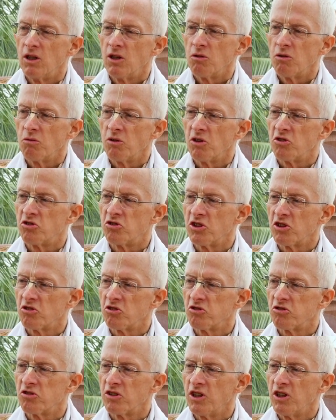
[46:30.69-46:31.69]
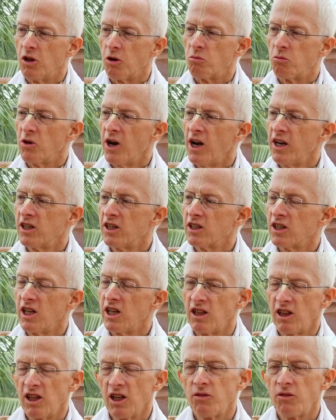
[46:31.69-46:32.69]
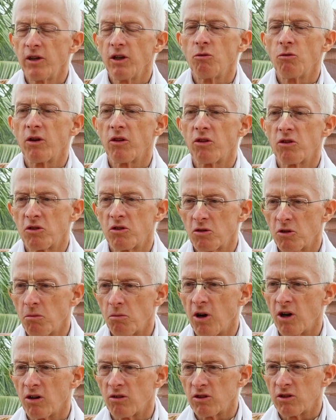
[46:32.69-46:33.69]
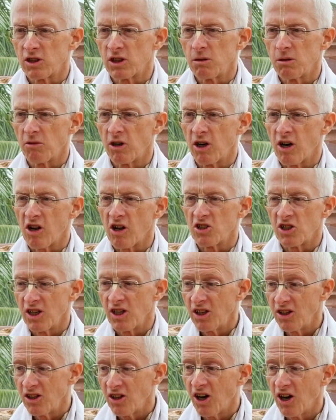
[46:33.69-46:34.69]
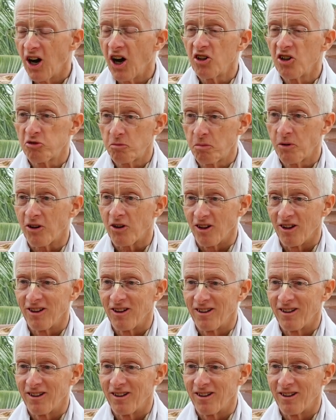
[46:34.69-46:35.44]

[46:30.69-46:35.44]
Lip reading: was just, you know, practically living with Tamal Krishna Maharaj in the hospital.